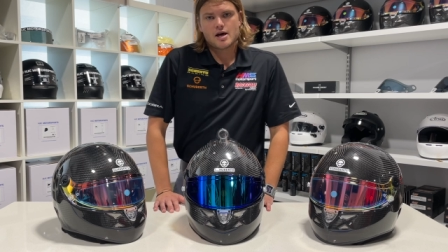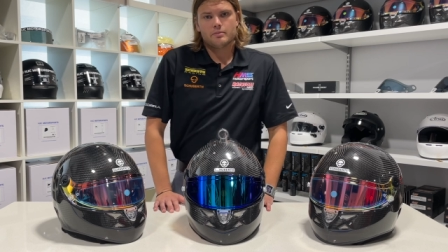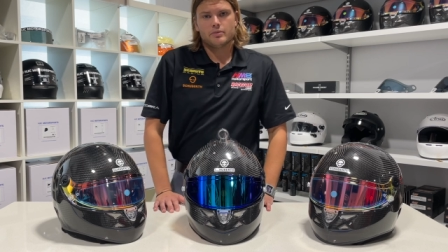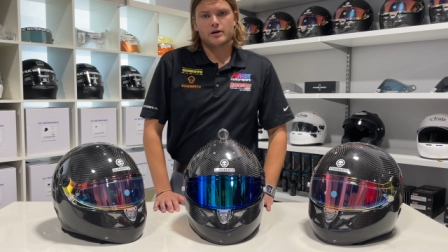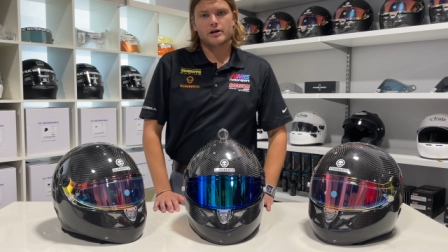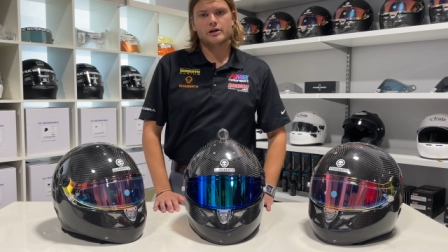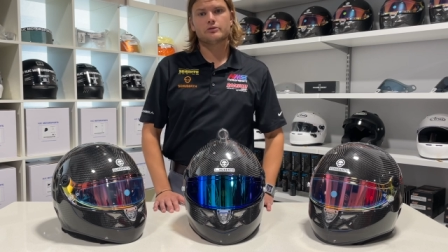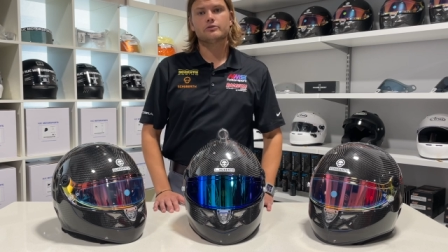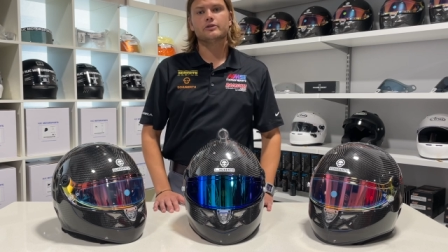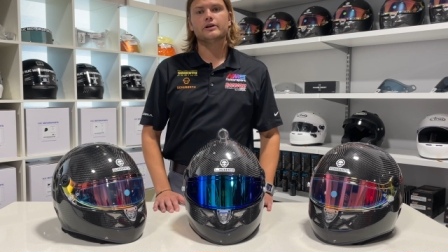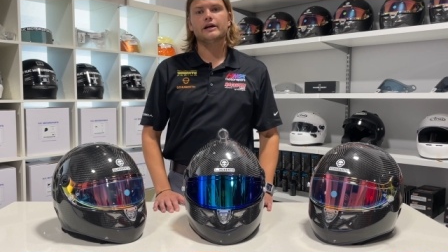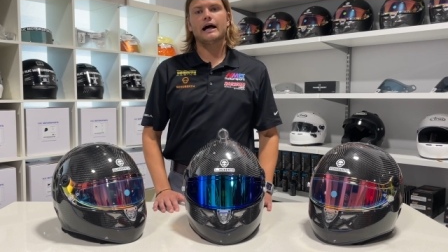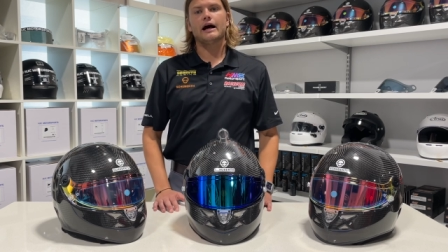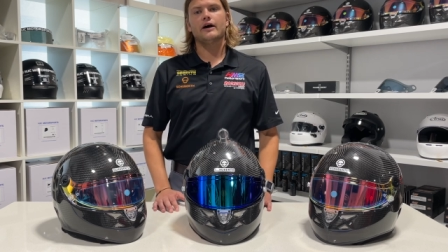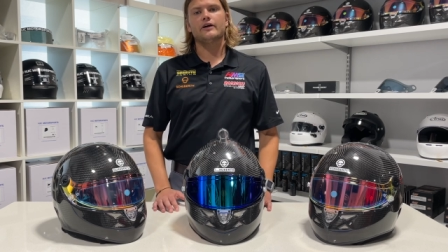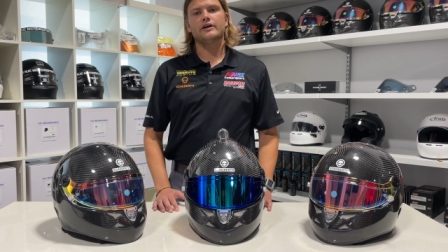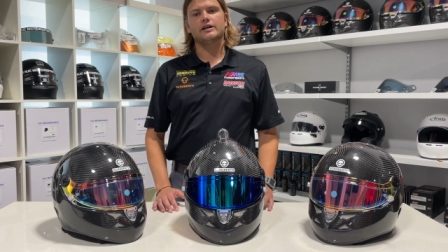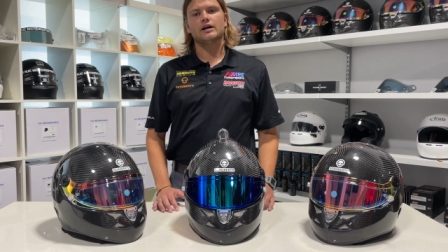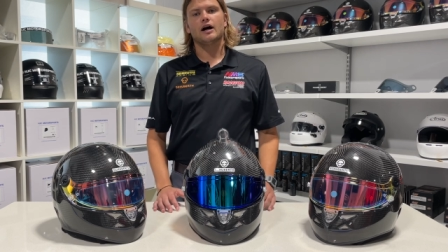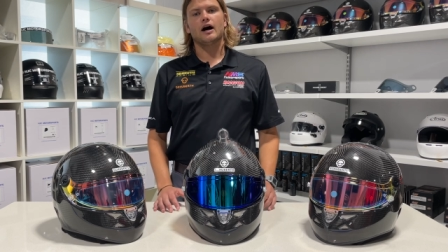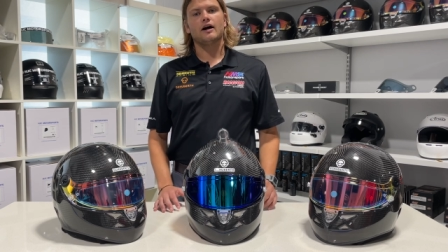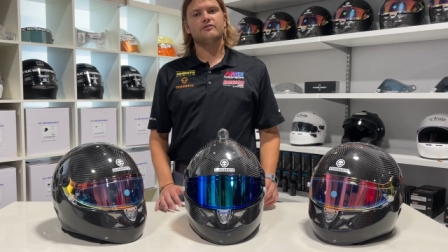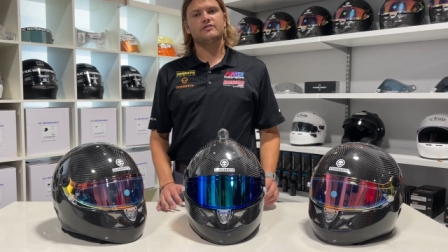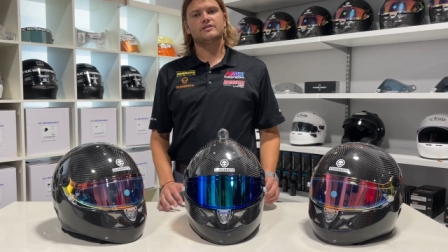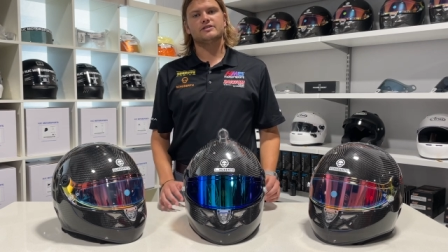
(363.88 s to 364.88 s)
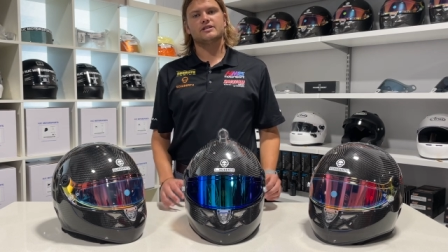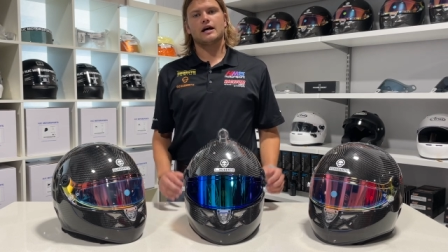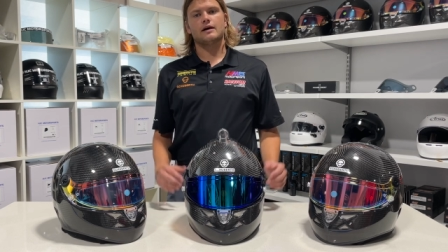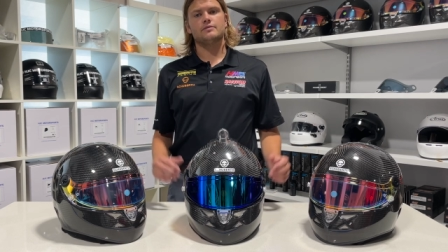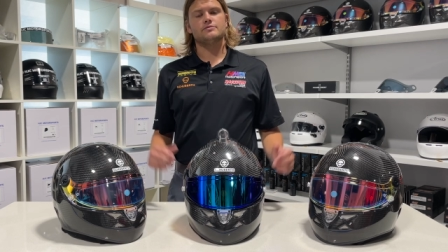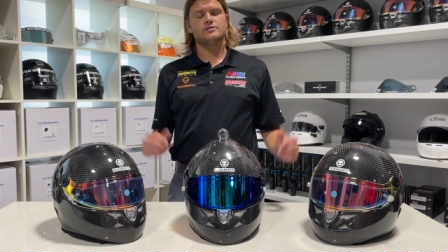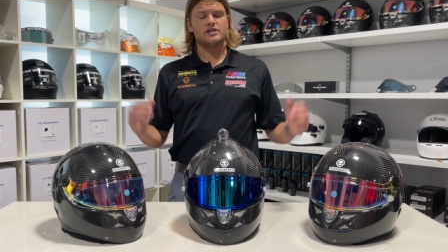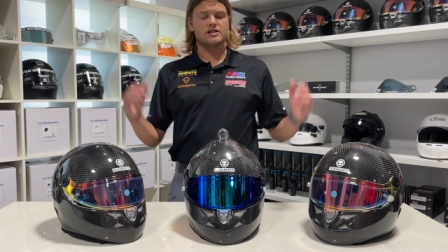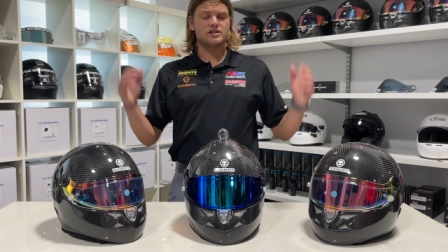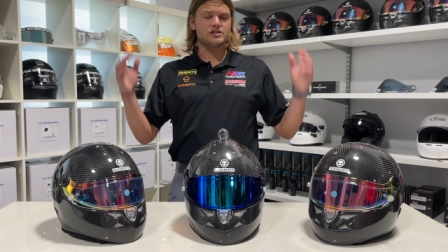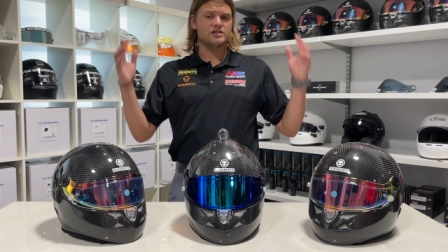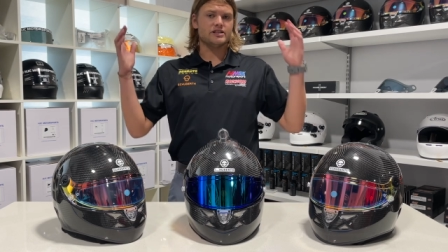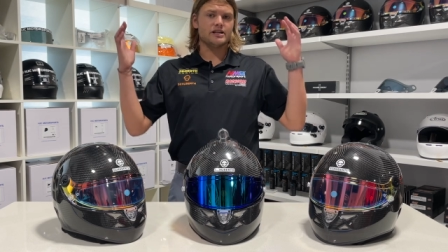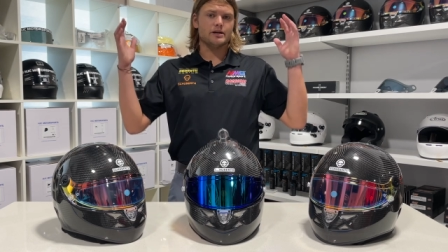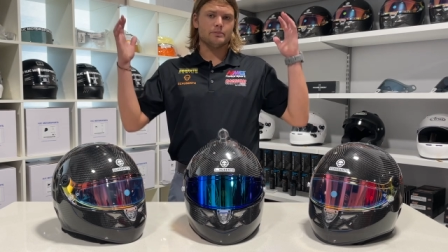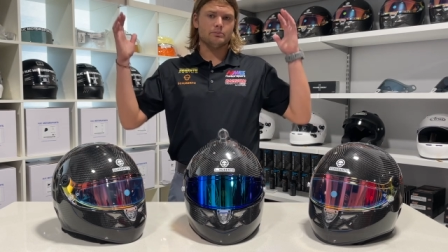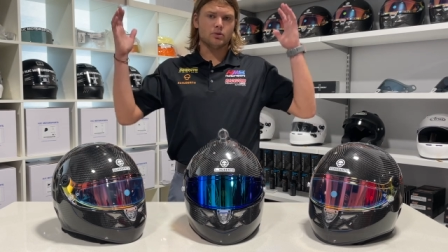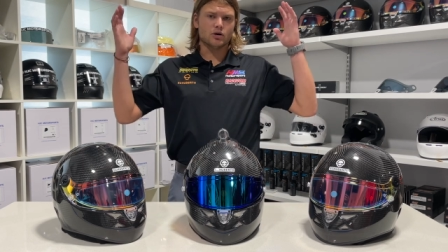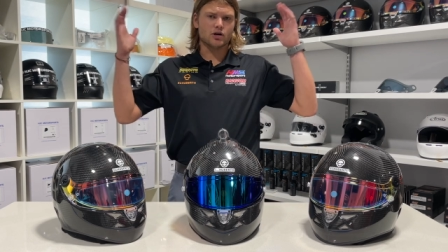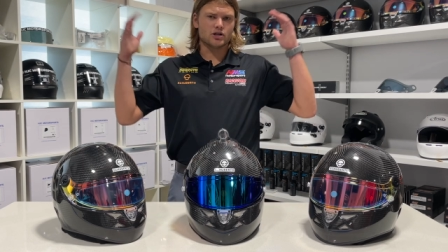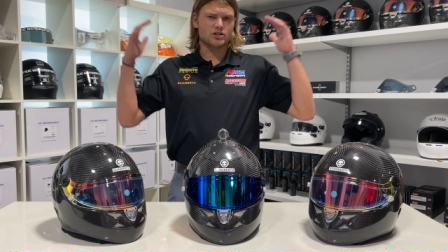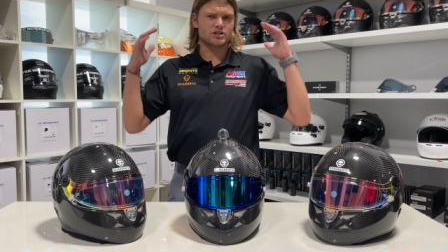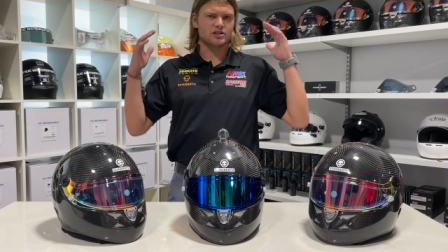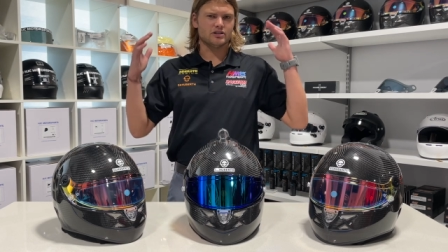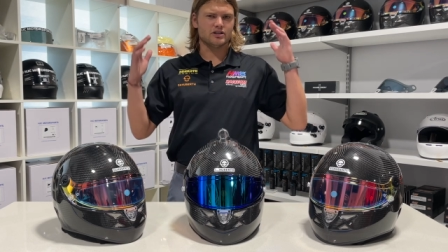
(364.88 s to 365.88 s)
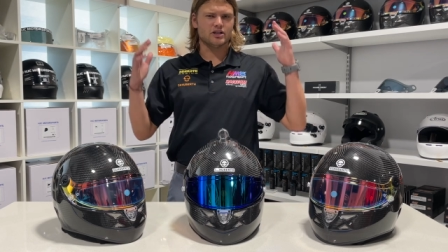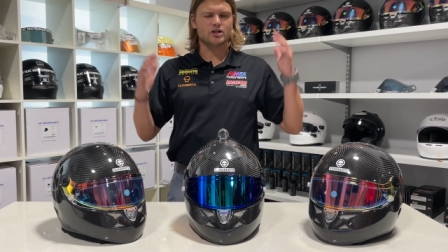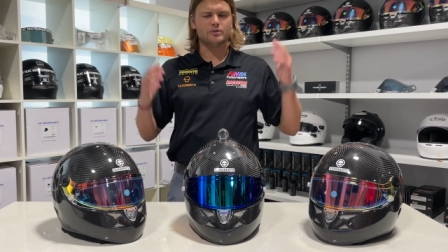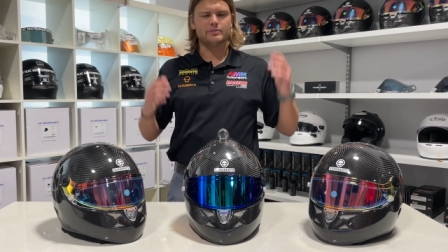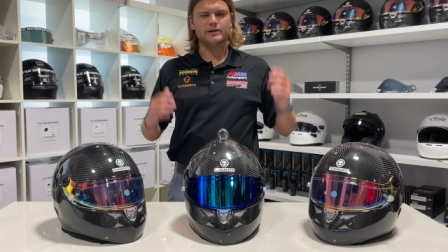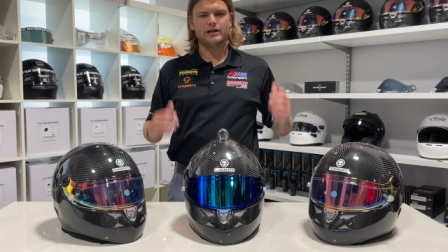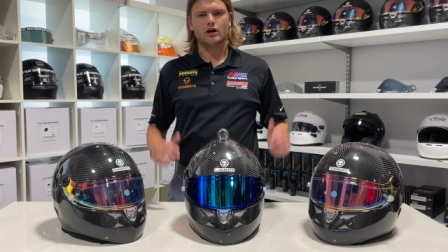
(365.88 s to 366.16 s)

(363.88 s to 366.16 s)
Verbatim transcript: but in reality oftentimes they just need to push a little